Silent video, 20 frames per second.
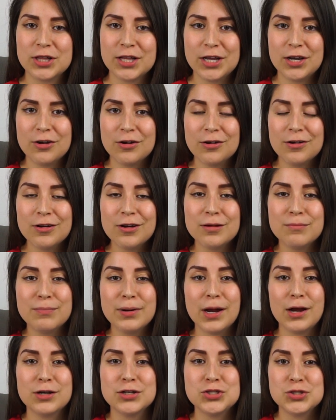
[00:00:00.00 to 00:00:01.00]
cleaner
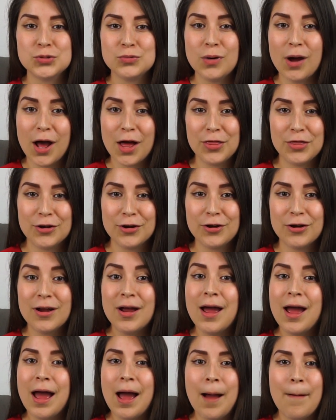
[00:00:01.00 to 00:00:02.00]
compared to other
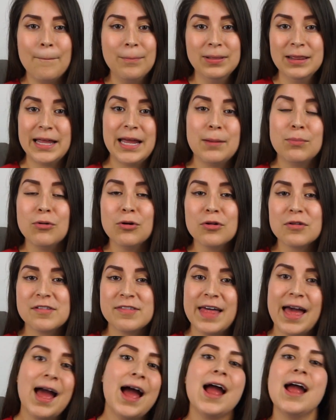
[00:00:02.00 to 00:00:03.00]
labels
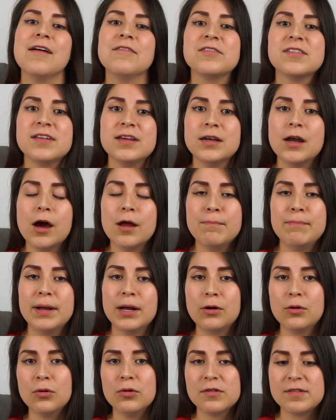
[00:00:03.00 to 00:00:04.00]
that I have seen on
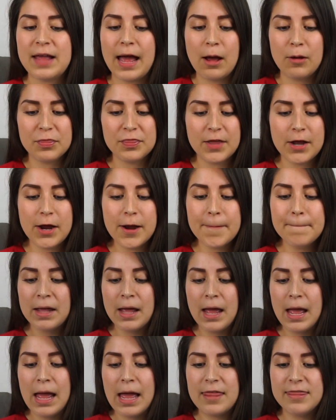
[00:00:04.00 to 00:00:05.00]
pickles out there.
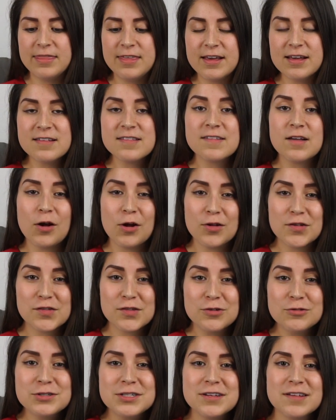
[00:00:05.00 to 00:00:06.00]
This
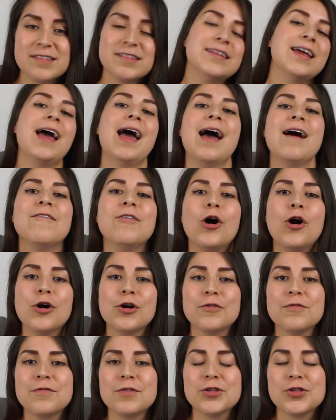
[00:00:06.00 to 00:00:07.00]
also doesn't have
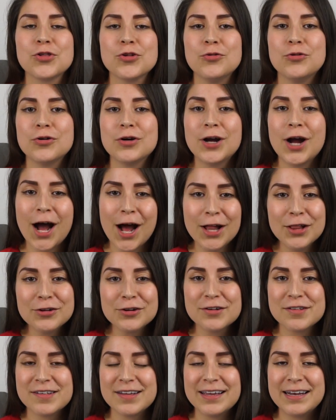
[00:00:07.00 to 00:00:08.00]
artificial
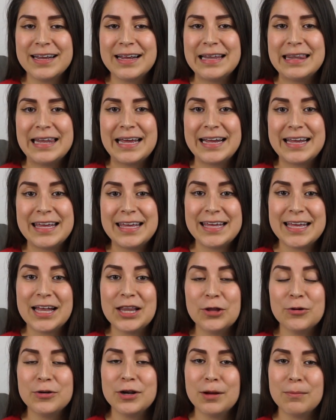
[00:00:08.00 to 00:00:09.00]
colors in it like
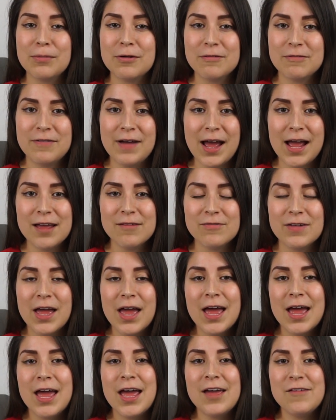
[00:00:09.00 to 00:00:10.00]
yellow number five.
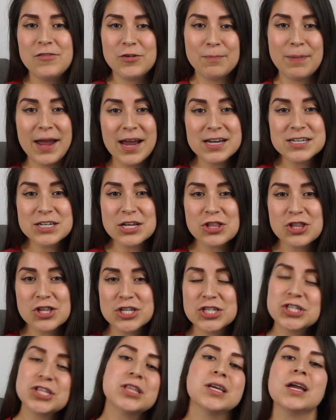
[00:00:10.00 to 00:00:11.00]
If you pay
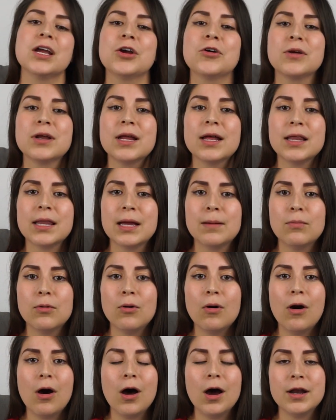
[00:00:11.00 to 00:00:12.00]
attention to the ingredient label
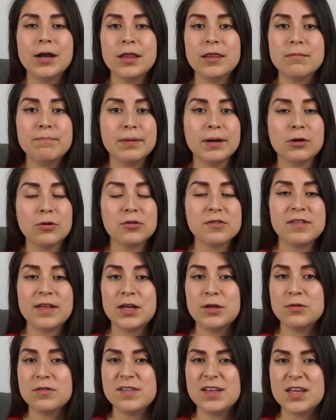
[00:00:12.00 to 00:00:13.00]
on the pickles
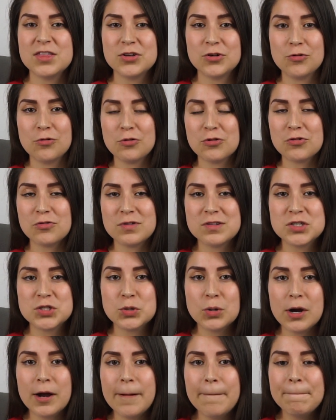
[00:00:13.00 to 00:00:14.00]
that you see at the grocery
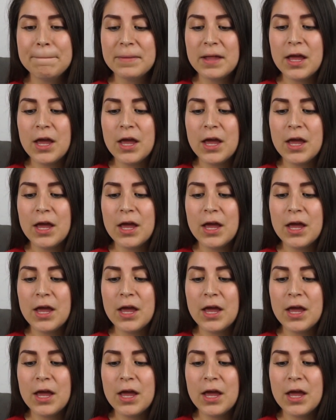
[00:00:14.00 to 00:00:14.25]
store,